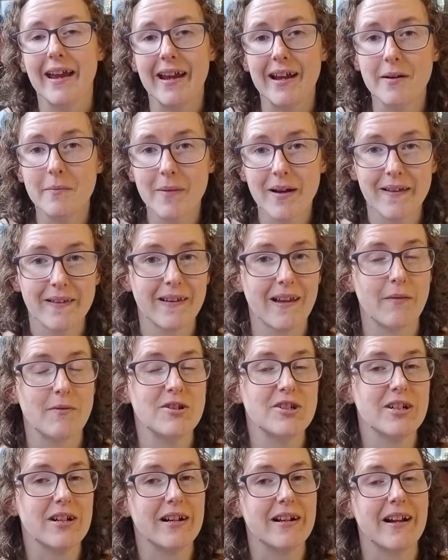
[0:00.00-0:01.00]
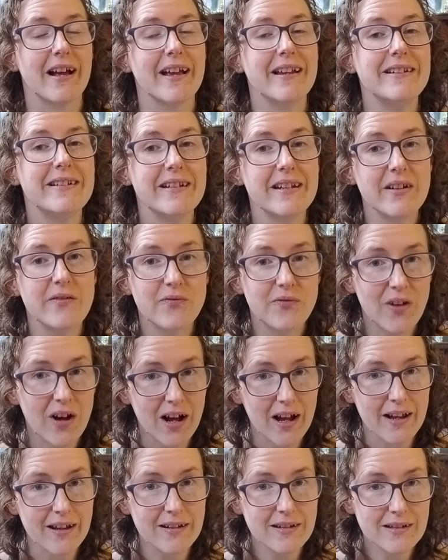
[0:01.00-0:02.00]
In my scavenger hunt, I did
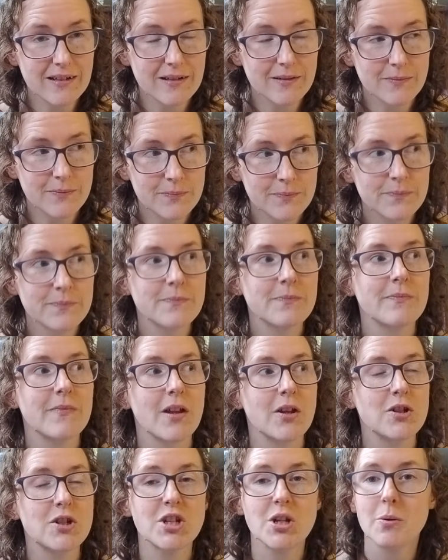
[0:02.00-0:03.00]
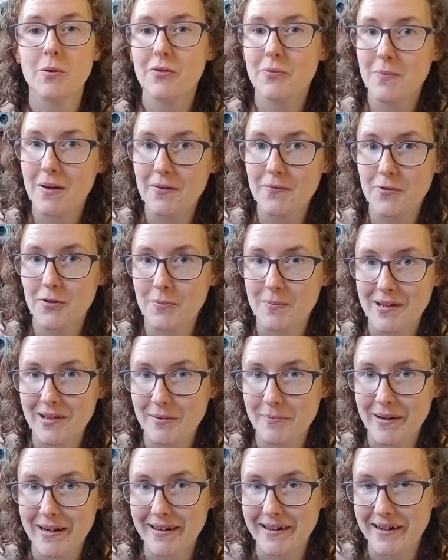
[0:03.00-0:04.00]
find 2 of my 4
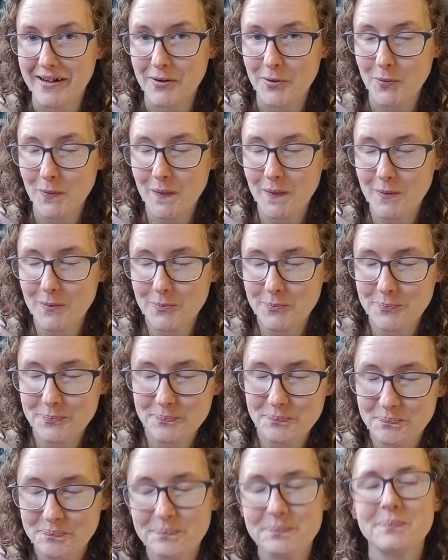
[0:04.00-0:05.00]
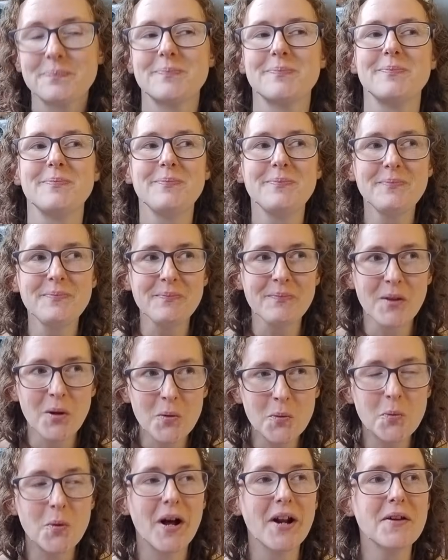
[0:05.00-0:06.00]
millimeter needles.
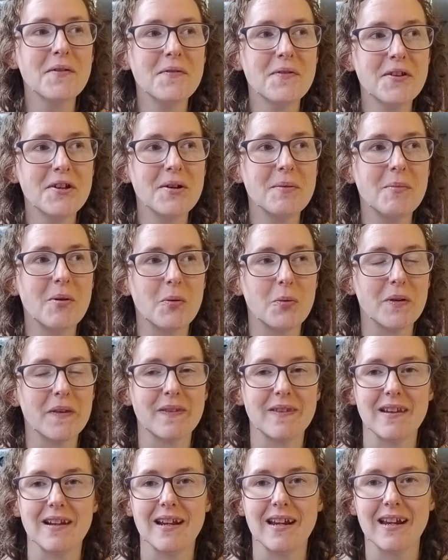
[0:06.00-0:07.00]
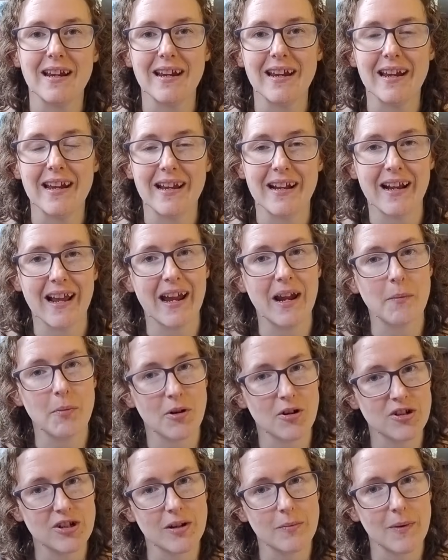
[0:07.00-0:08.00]
One of them was sitting in a
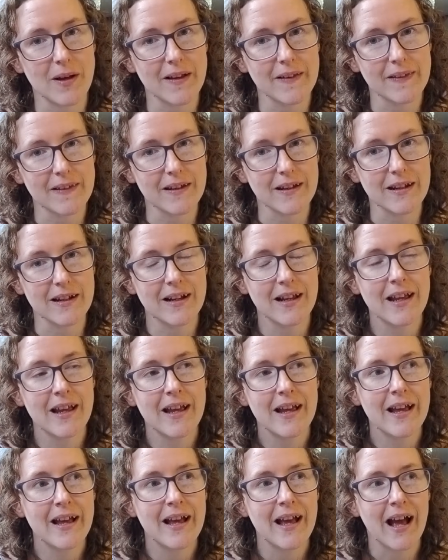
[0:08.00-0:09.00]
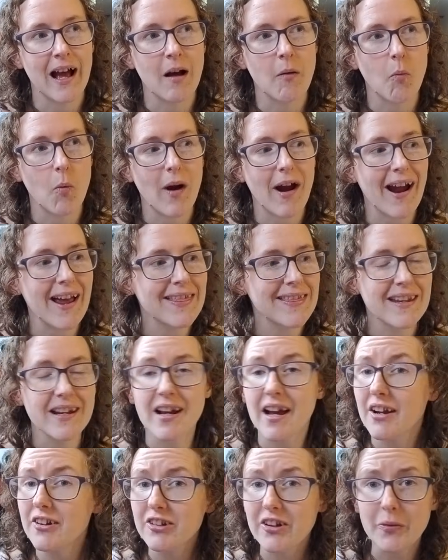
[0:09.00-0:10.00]
project basket where I
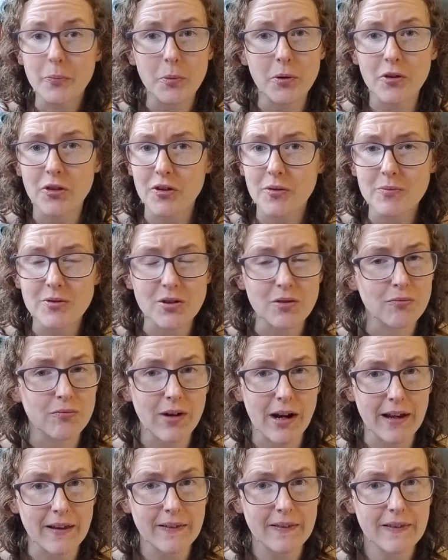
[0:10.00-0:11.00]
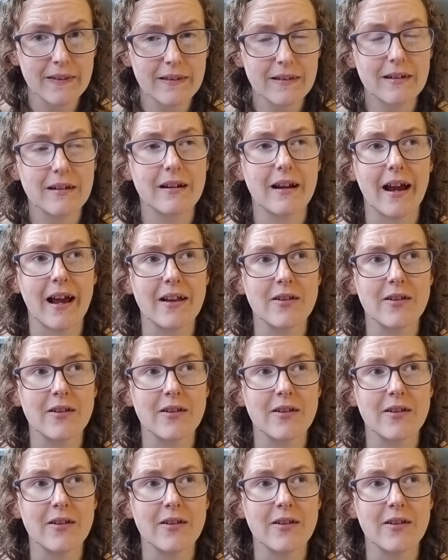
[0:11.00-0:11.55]
think I just put them to rest.